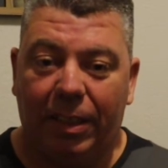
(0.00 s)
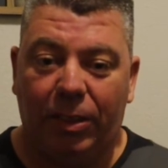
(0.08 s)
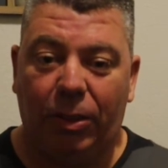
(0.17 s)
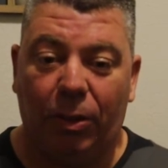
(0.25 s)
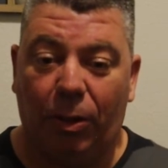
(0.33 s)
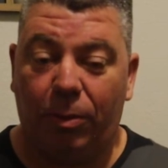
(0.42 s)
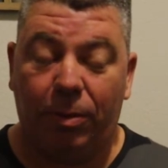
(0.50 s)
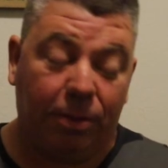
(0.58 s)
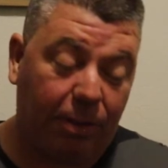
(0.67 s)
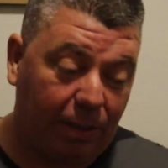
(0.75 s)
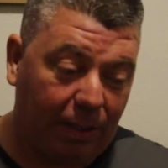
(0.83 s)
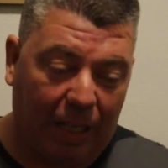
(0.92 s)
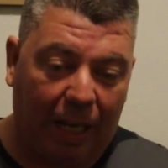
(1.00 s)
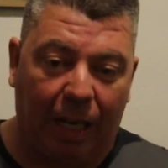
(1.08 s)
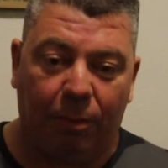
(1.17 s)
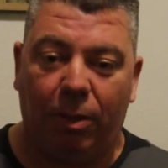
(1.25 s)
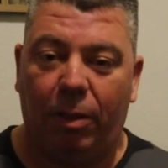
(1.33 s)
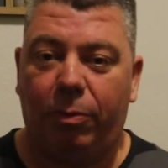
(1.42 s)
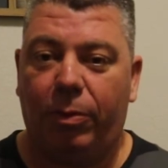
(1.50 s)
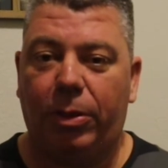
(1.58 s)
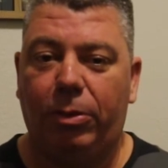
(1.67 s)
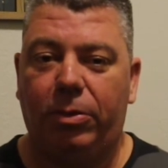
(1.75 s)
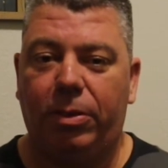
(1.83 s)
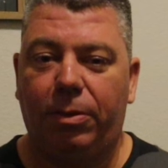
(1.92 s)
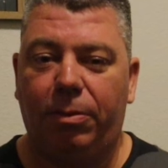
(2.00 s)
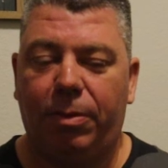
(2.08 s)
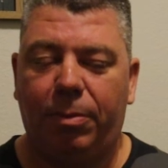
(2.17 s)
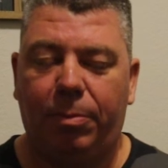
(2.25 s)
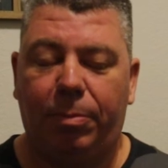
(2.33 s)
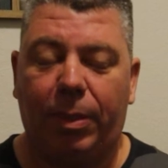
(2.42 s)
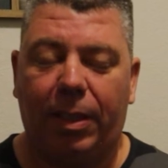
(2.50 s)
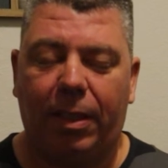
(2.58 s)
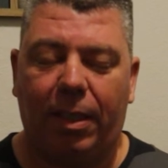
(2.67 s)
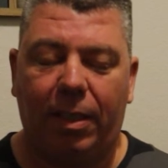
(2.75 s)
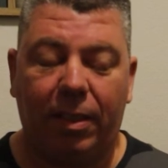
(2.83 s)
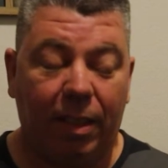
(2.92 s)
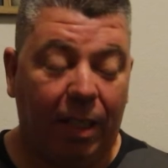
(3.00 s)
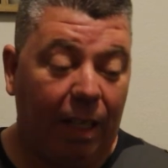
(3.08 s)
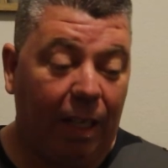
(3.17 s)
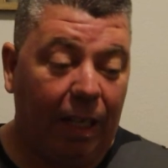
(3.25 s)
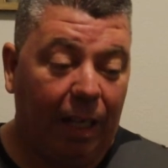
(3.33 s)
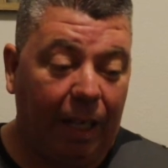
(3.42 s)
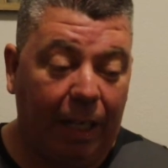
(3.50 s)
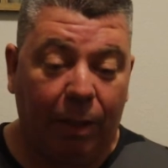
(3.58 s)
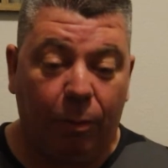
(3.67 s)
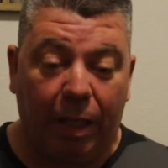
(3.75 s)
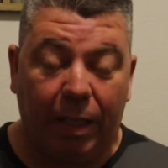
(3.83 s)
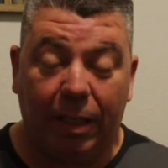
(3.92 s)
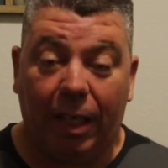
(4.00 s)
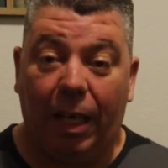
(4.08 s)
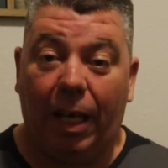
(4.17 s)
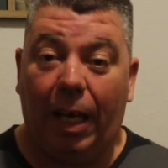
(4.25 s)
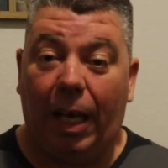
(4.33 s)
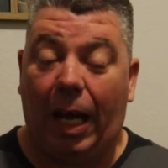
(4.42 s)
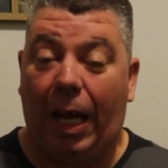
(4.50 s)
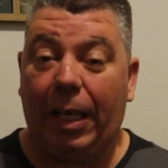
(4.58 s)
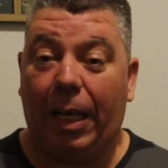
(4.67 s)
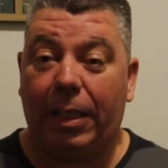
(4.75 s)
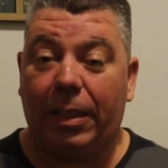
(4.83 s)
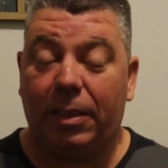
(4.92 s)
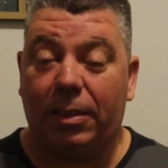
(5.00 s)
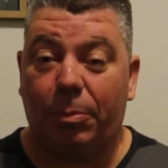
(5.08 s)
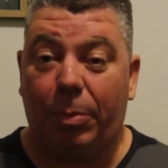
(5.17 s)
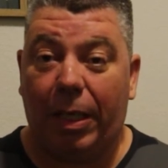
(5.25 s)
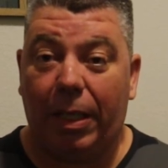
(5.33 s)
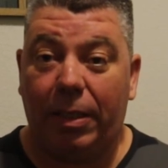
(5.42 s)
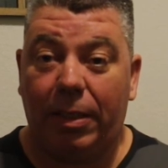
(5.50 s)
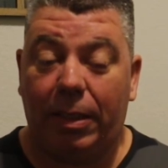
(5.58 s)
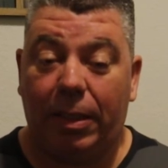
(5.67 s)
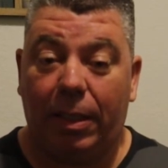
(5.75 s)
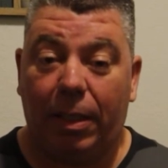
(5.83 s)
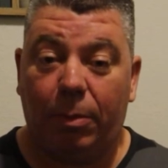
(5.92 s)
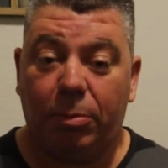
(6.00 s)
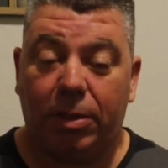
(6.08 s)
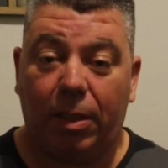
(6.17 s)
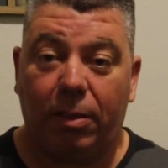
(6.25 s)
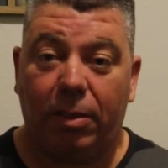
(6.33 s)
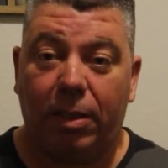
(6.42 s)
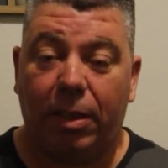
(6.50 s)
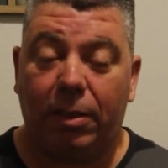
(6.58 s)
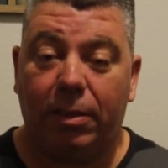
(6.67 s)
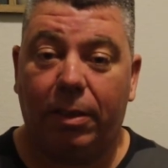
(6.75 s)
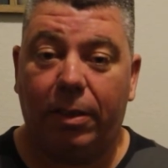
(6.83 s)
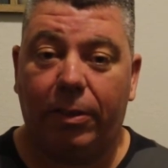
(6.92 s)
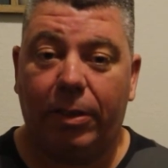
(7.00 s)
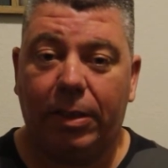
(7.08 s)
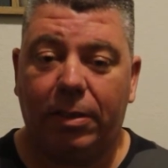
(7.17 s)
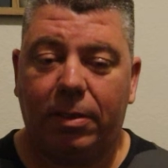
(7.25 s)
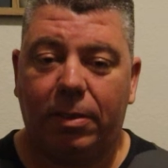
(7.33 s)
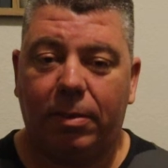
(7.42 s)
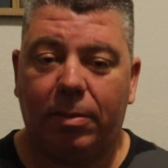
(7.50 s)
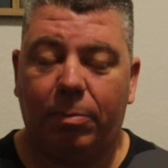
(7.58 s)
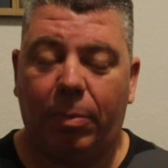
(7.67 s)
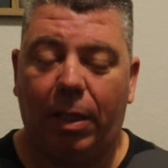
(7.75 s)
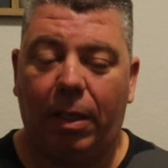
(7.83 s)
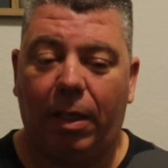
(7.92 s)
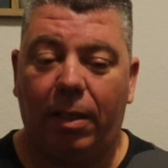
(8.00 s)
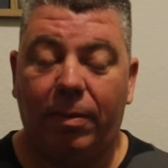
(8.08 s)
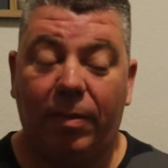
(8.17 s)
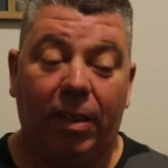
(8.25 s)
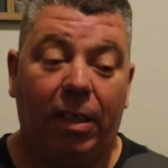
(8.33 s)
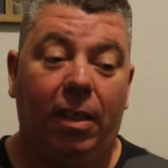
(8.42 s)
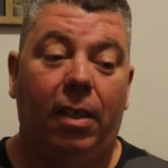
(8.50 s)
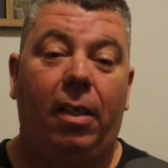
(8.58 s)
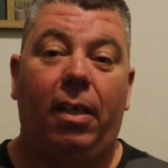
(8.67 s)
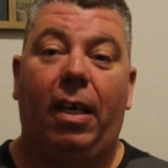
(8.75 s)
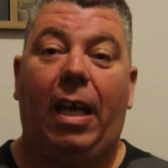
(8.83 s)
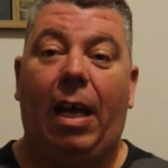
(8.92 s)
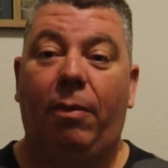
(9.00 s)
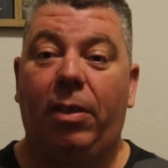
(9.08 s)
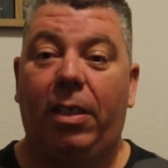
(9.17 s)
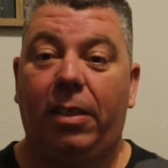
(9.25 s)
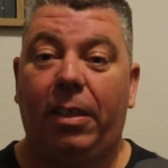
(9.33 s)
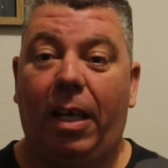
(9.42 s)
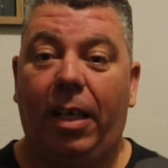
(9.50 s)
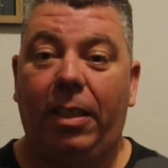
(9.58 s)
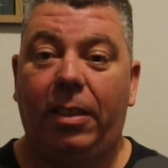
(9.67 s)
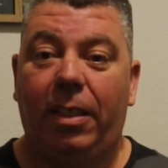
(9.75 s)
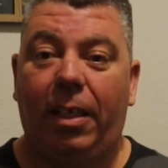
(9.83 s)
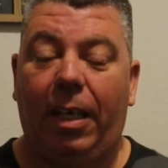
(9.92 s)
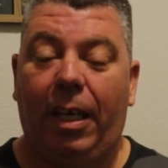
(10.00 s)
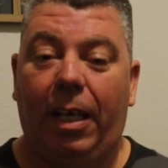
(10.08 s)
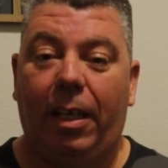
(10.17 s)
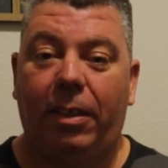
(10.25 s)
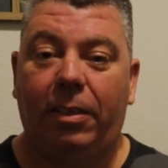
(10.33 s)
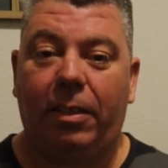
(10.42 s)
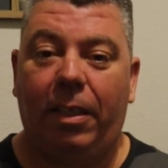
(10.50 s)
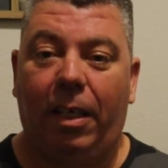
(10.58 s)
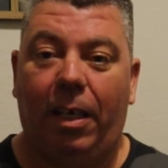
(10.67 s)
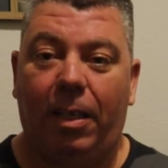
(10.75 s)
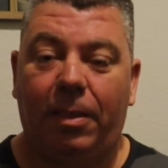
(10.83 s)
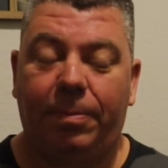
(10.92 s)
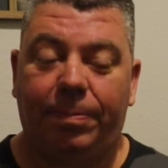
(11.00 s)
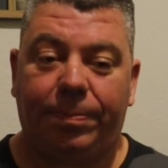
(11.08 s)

you know, I have love for you too. But anyway, I got to get to bed. I'm starting to get delirious. But have a good night, and I'll